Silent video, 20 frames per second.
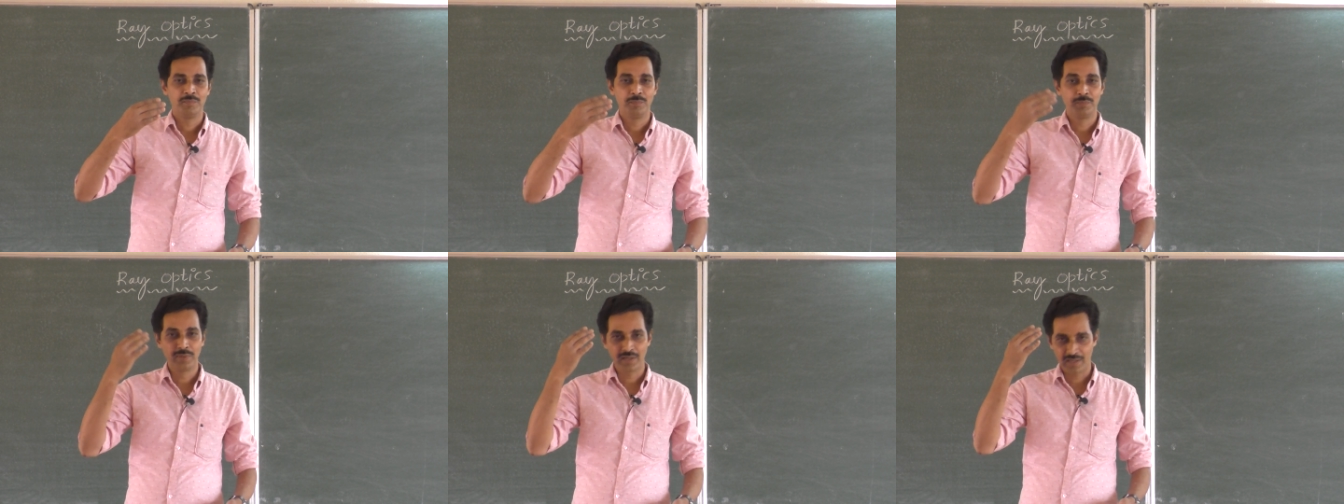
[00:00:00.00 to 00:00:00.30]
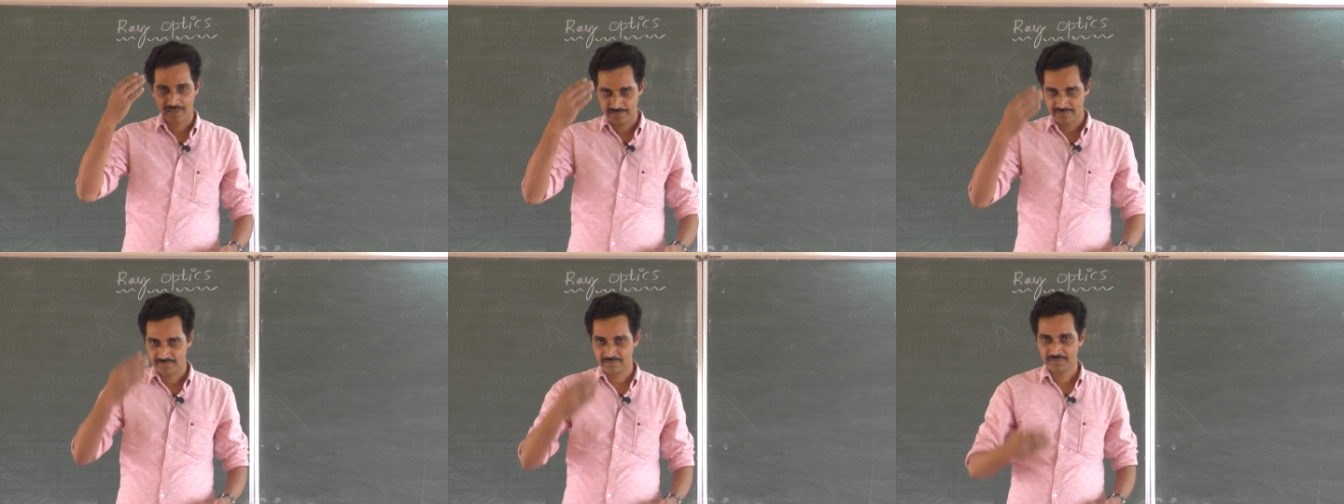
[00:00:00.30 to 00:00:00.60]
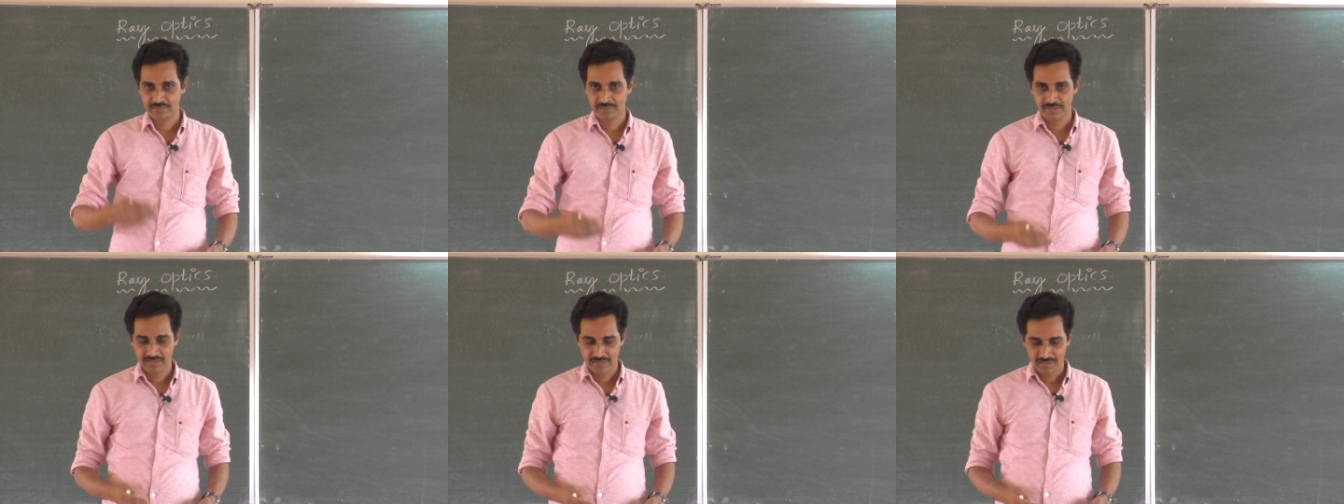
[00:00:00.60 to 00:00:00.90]
brain
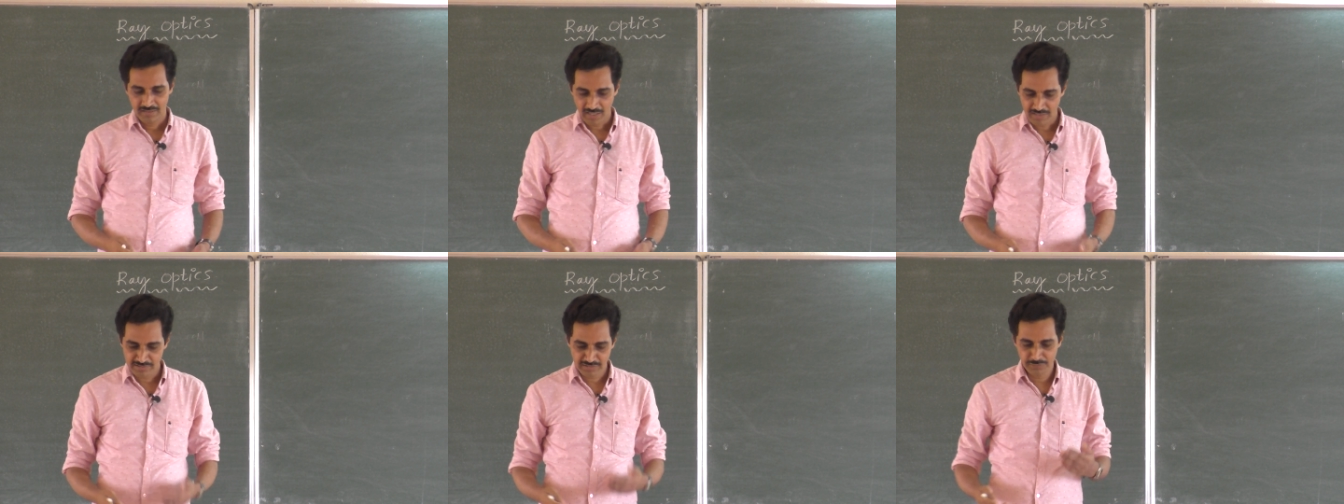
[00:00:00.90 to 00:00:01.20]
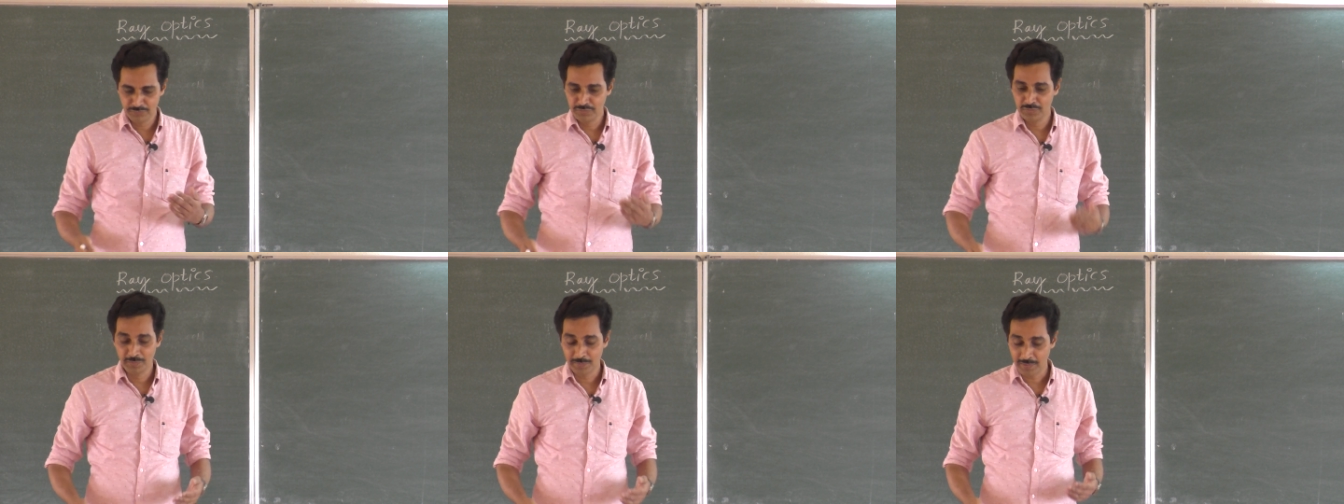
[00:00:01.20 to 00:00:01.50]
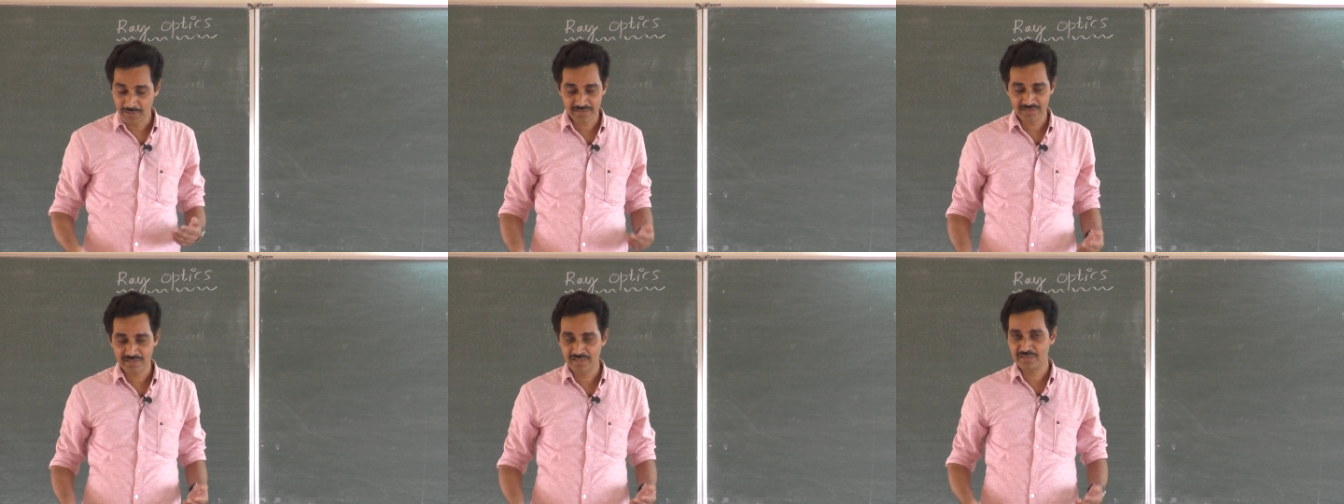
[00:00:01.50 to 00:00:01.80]
as if you
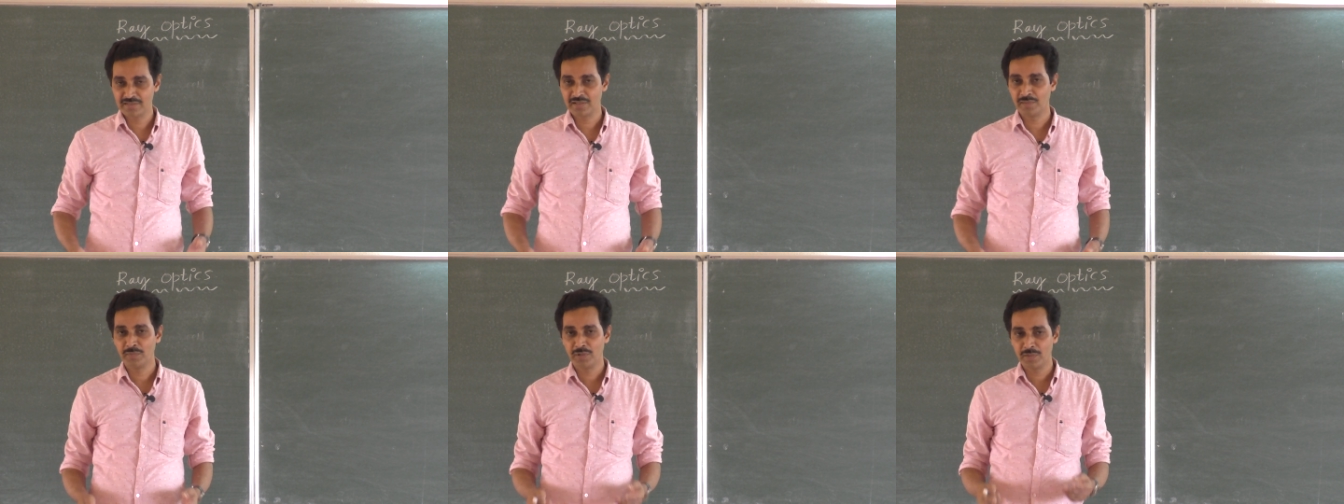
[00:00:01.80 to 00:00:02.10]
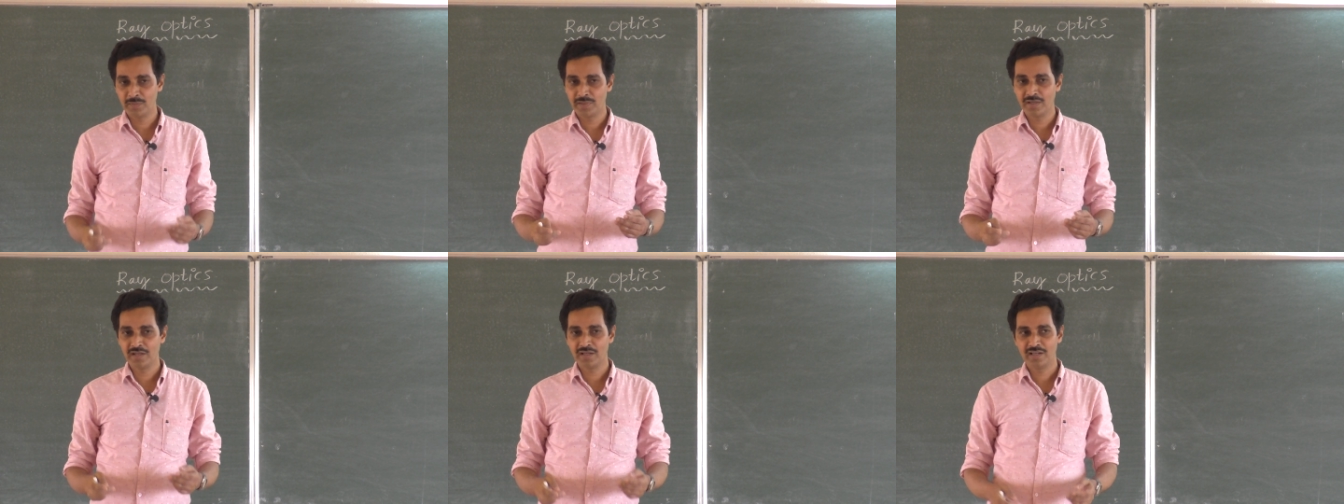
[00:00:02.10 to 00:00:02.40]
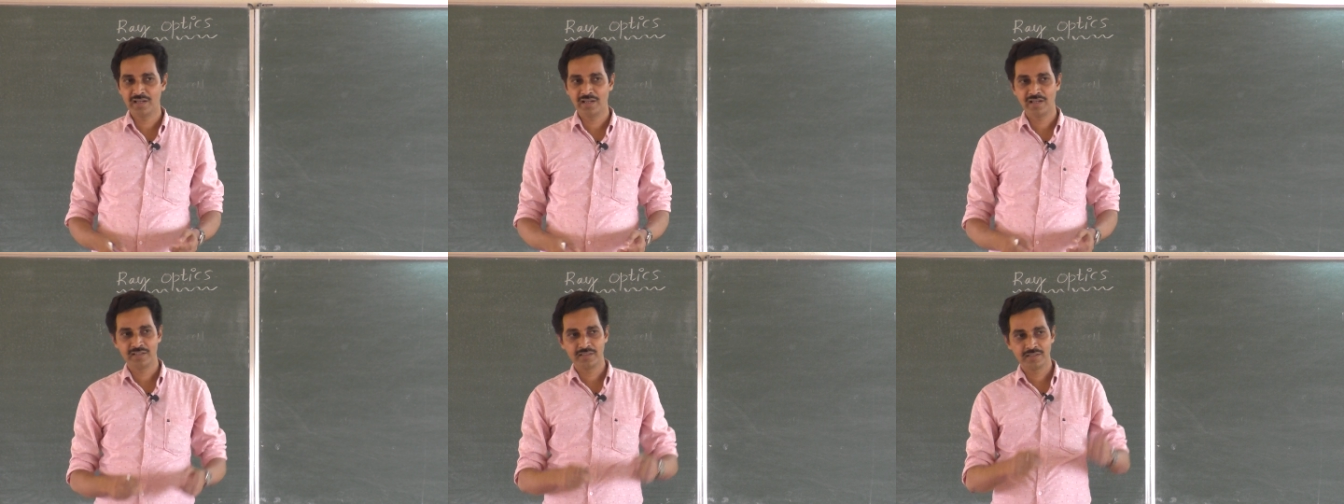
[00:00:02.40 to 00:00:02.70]
purchase a
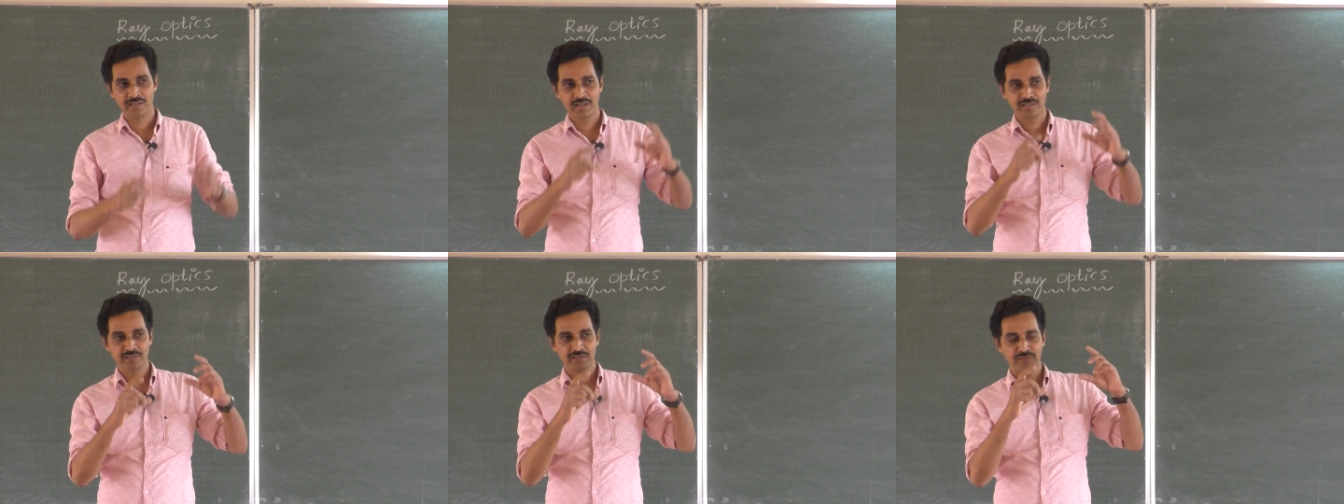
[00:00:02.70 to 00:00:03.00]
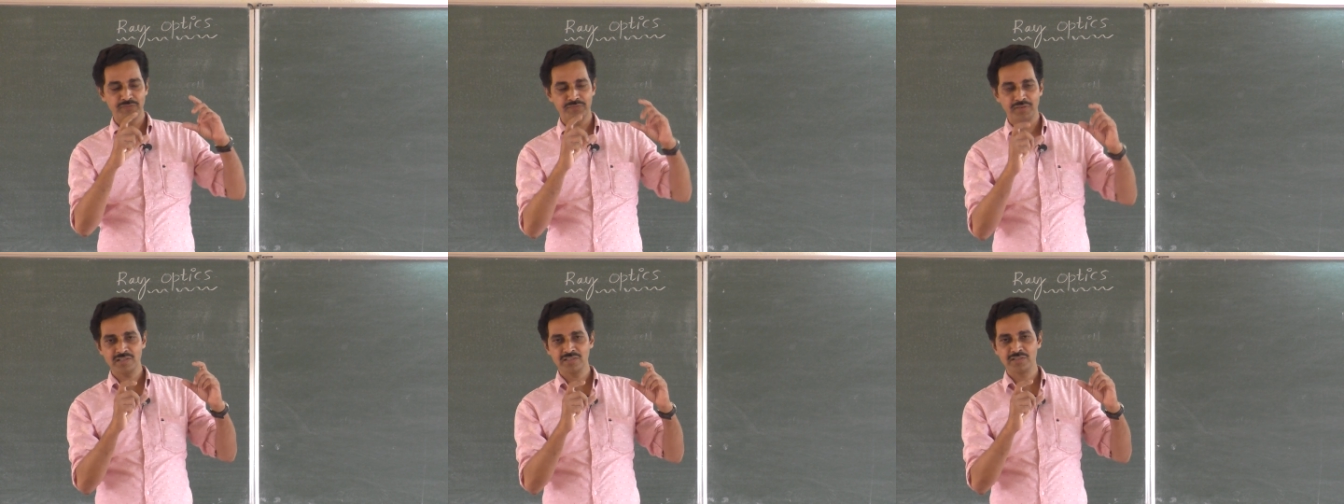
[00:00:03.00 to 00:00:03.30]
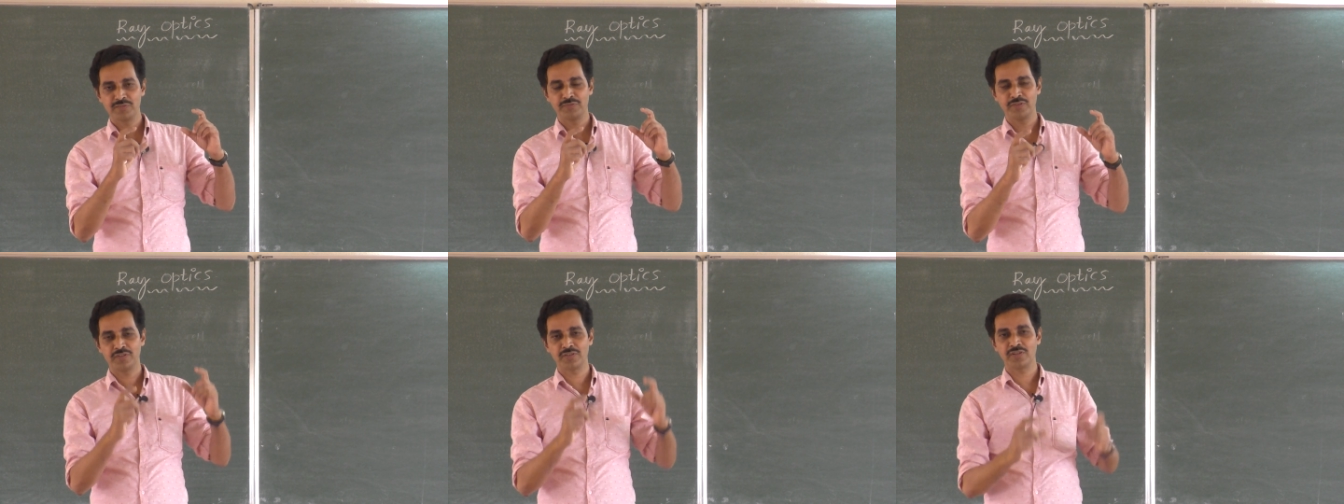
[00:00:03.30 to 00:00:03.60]
mobile and get the
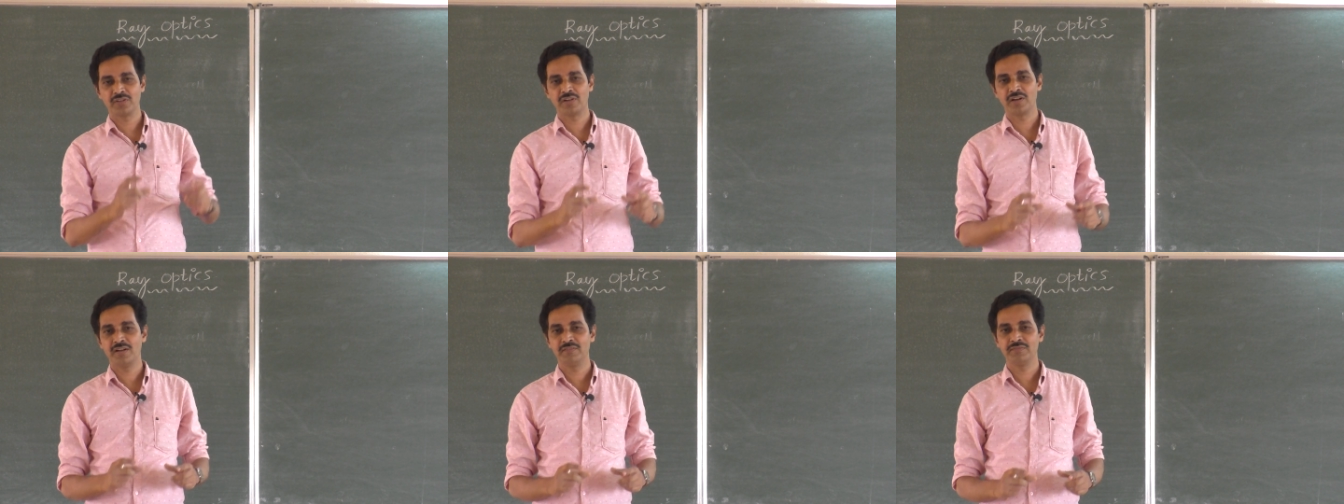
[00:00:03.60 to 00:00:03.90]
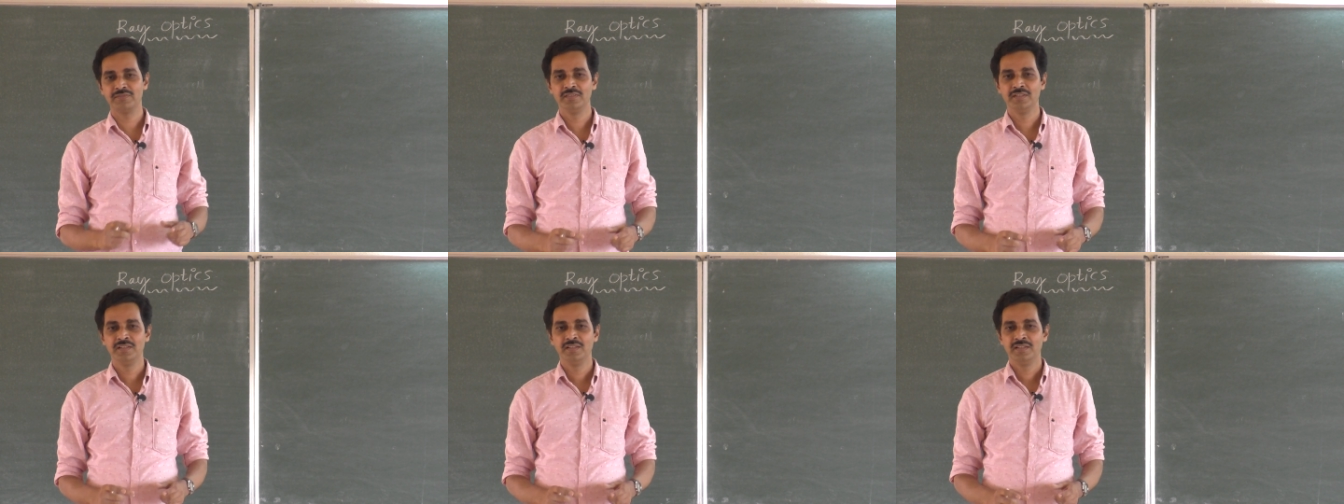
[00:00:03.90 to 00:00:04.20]
first photograph